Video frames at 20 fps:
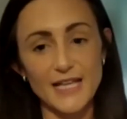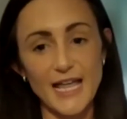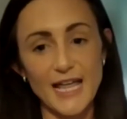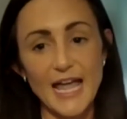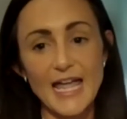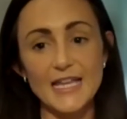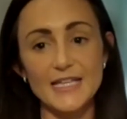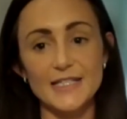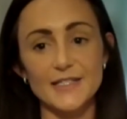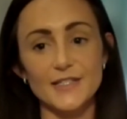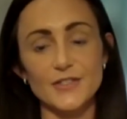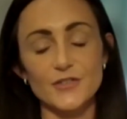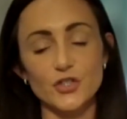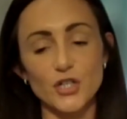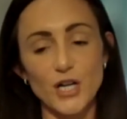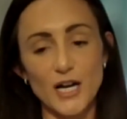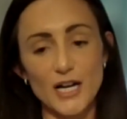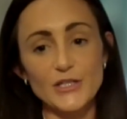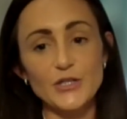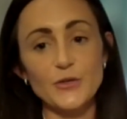and
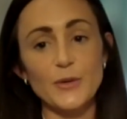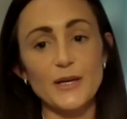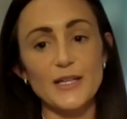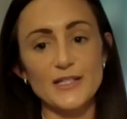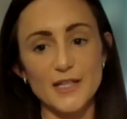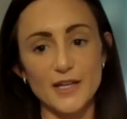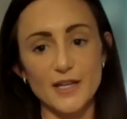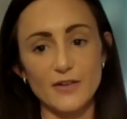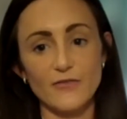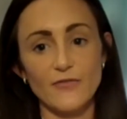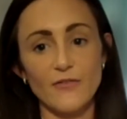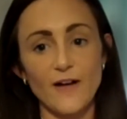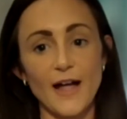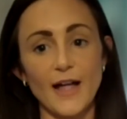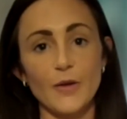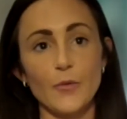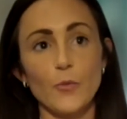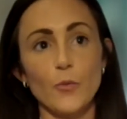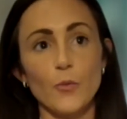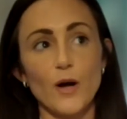trying to identify
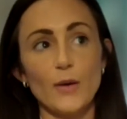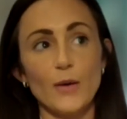what